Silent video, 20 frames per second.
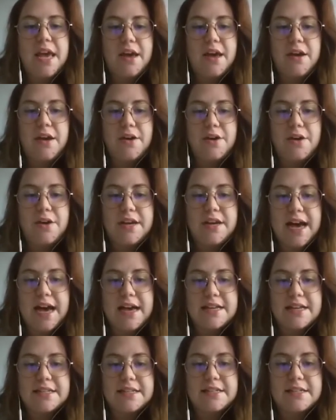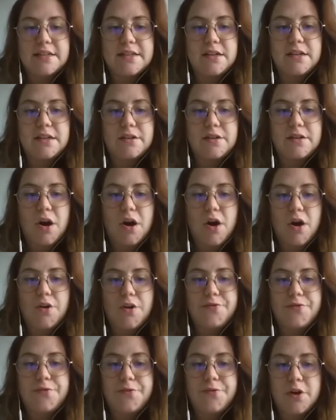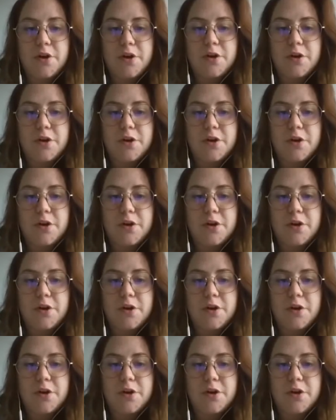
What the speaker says: A gas of